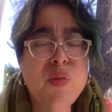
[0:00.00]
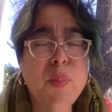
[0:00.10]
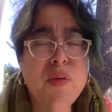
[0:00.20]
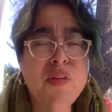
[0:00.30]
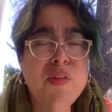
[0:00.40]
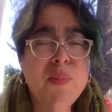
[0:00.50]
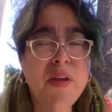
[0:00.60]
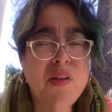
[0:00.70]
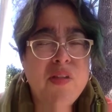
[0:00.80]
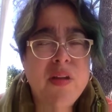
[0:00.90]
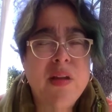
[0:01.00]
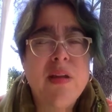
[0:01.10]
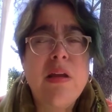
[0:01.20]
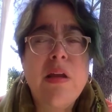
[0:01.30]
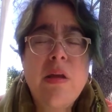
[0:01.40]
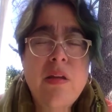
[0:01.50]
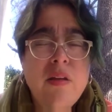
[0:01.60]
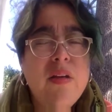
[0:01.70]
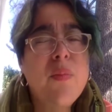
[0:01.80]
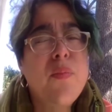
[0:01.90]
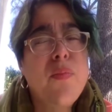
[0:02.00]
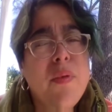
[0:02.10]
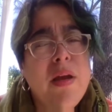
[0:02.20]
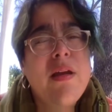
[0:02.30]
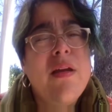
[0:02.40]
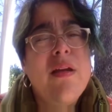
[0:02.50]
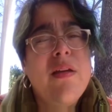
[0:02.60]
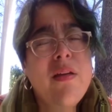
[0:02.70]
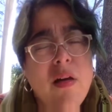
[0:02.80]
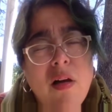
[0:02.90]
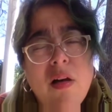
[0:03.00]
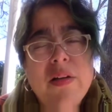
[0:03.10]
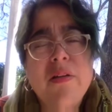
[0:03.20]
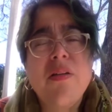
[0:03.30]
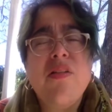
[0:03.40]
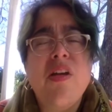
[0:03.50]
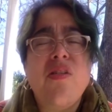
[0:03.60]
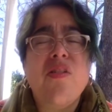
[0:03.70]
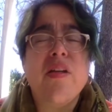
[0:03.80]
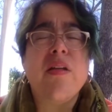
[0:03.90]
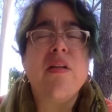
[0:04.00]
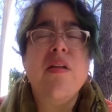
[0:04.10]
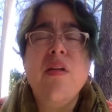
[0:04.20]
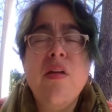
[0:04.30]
for participation, you can bring all your intention,